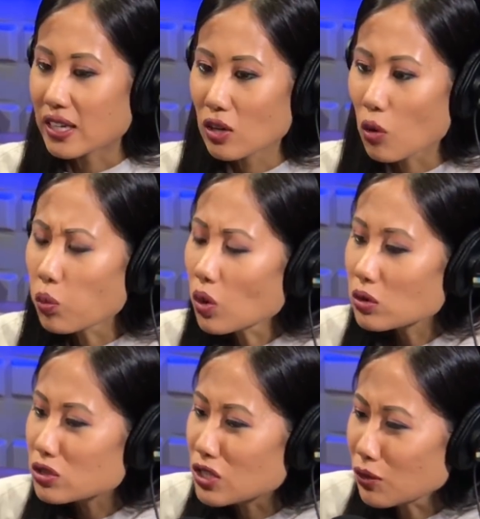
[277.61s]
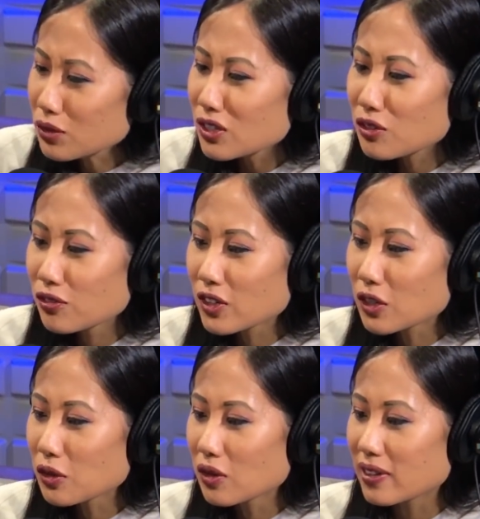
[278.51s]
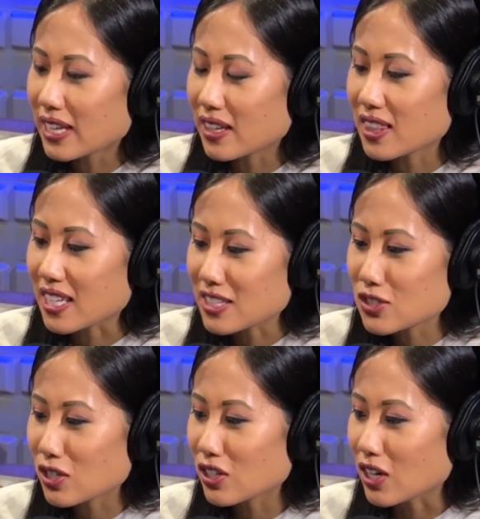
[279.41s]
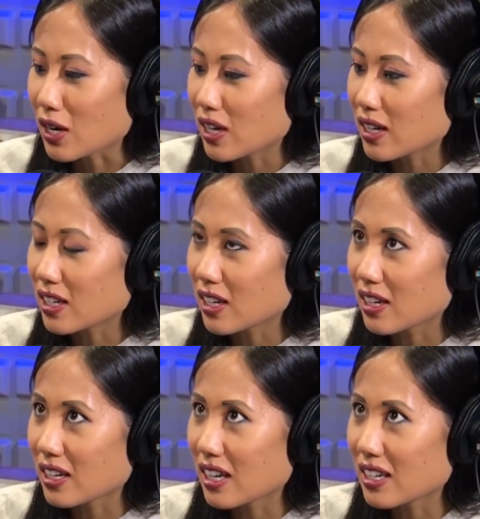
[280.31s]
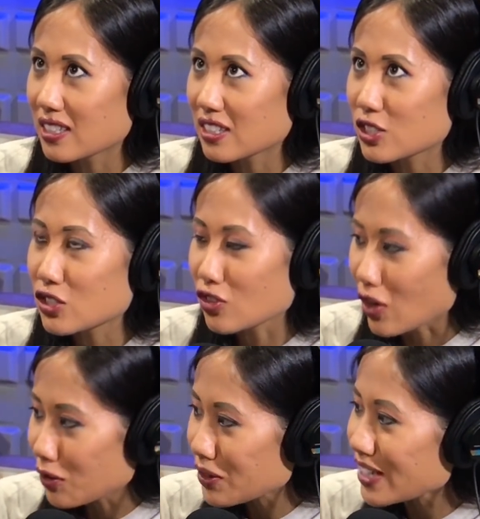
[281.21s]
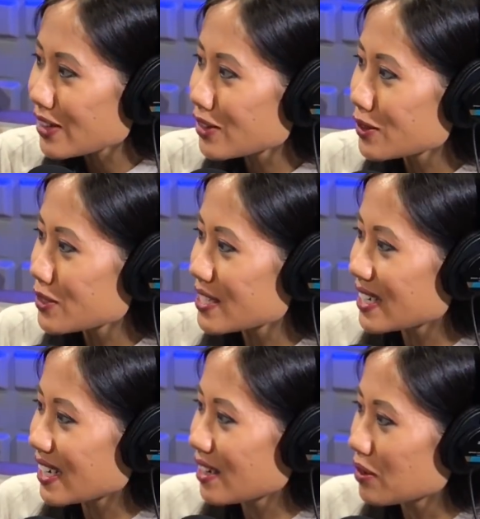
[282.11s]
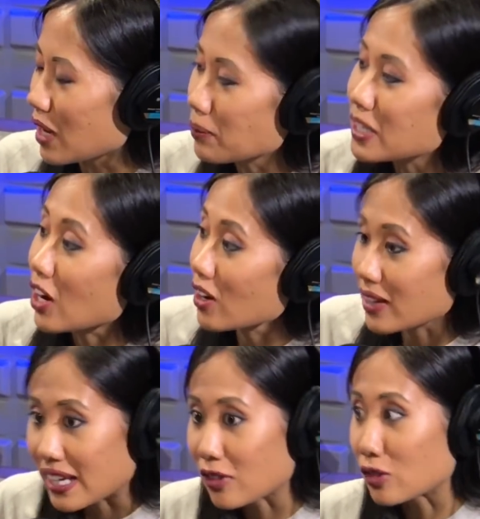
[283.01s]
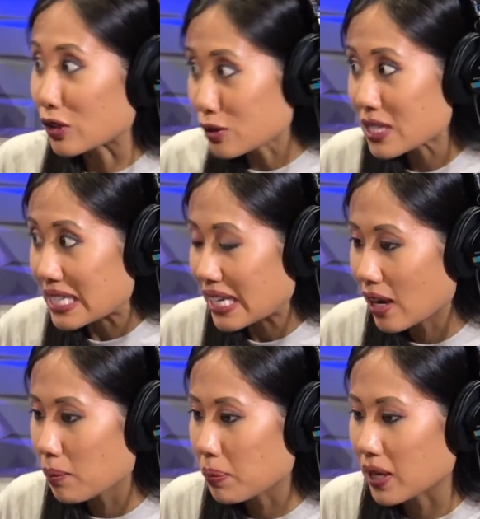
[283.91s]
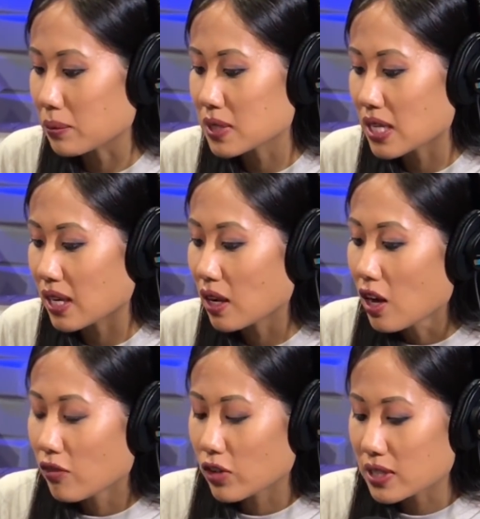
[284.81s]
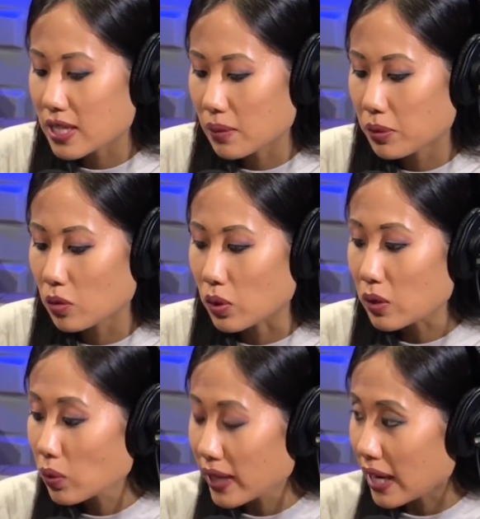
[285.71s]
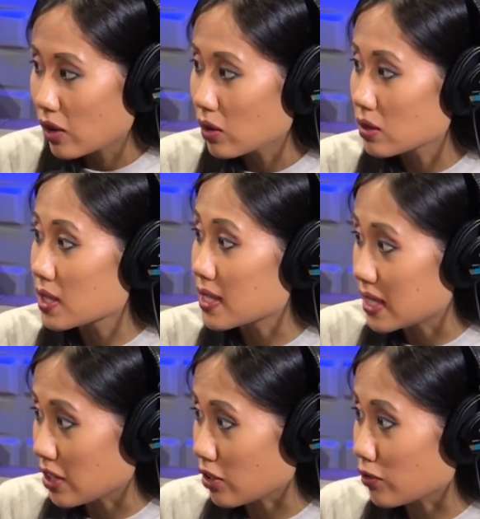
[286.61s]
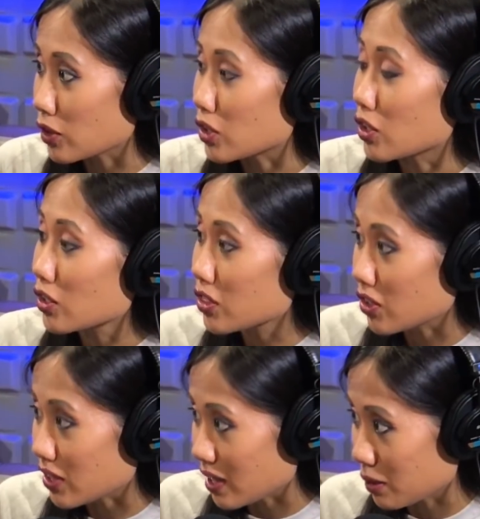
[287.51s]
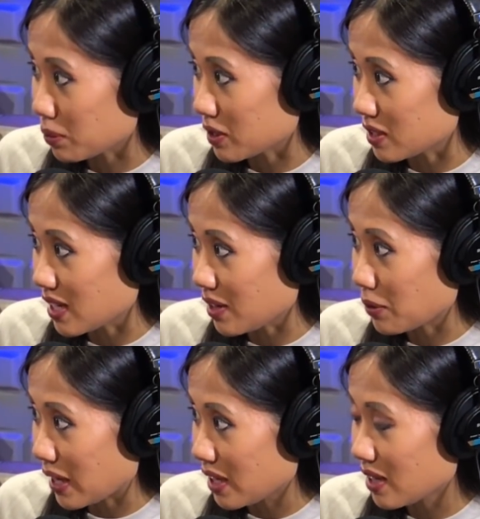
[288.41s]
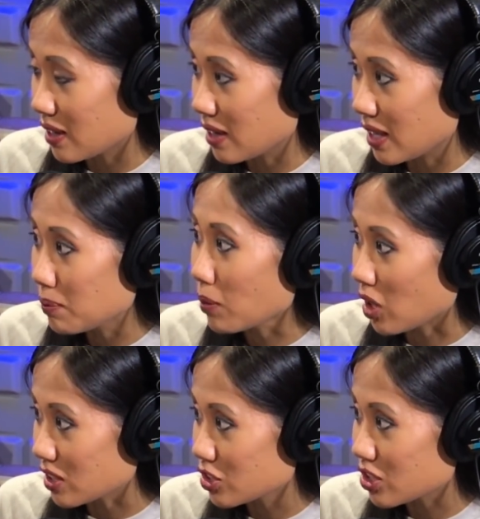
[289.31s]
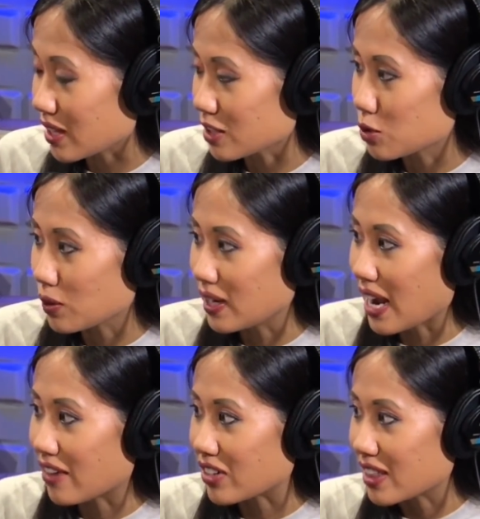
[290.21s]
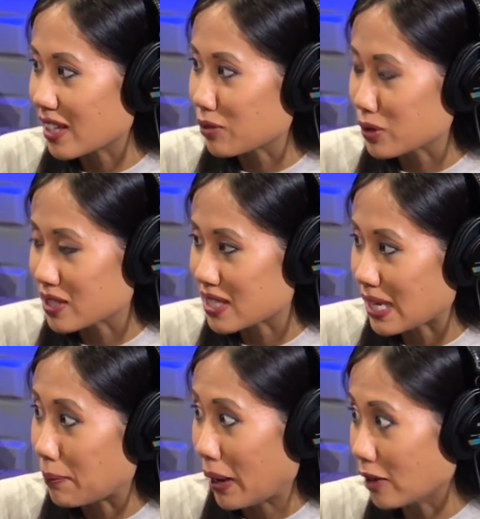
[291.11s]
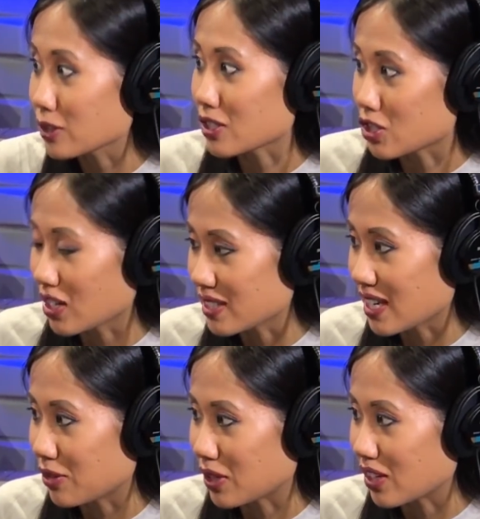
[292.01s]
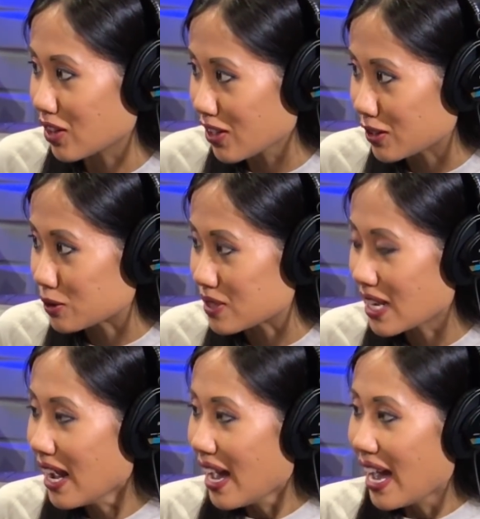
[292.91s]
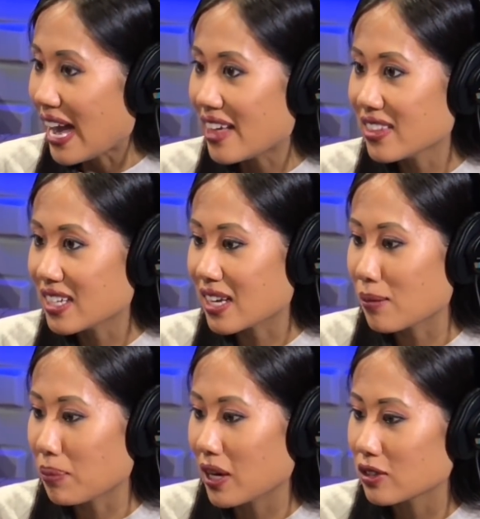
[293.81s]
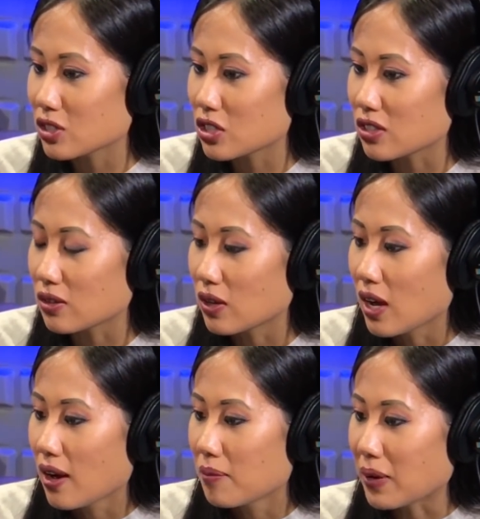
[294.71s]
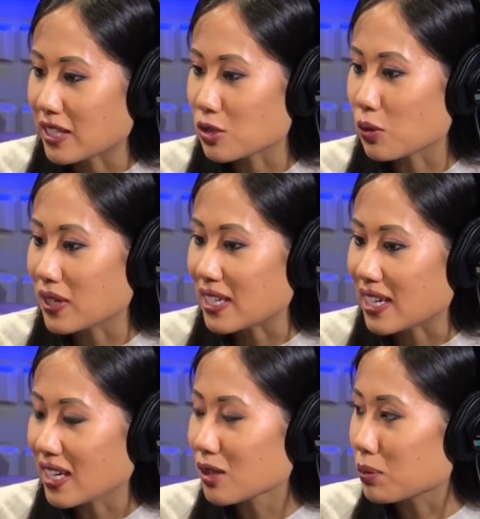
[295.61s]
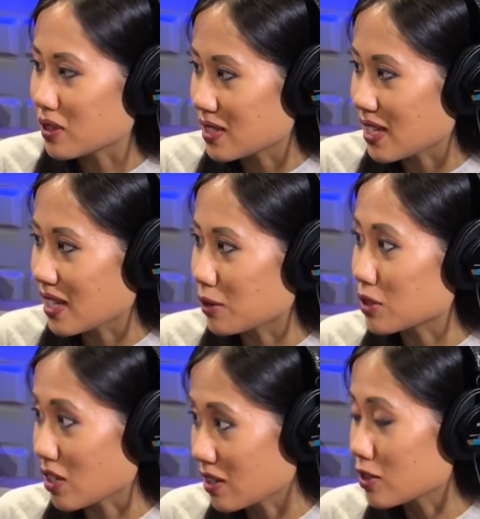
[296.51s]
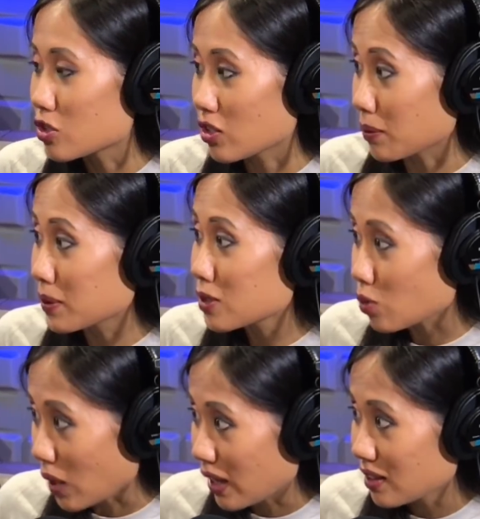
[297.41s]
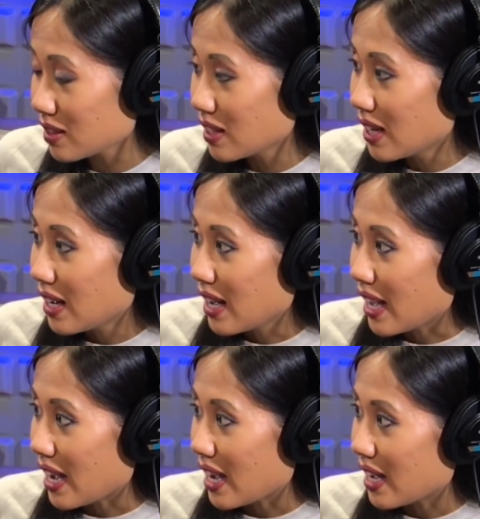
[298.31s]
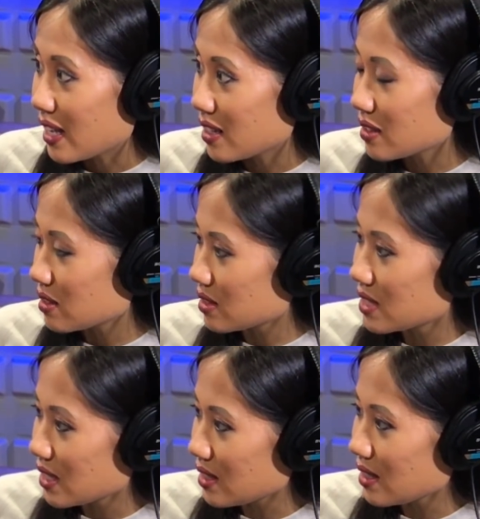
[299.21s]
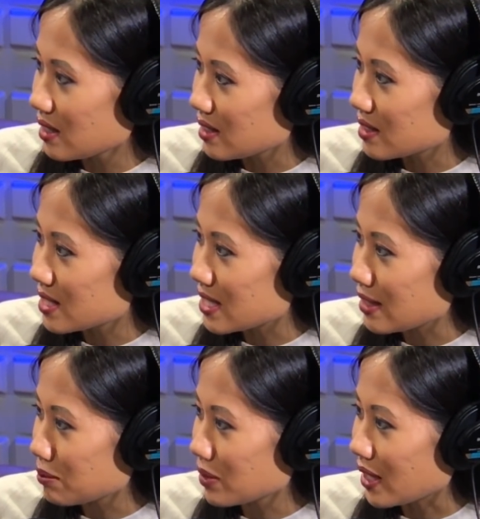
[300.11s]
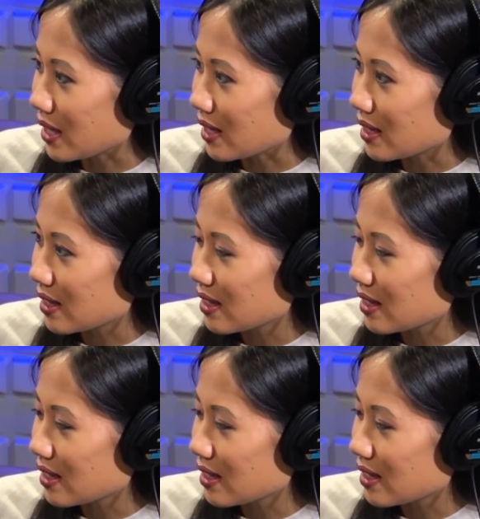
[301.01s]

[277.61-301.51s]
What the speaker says: know. Well, don't you feel that things are slowly loosening up? I mean, not loosening up, but I'm saying, for example, we went out to dinner for your 30th birthday, right? In March. That's when everything was about to shut down and close. And then compared to my 29th birthday that was on the strip as well, did it seem like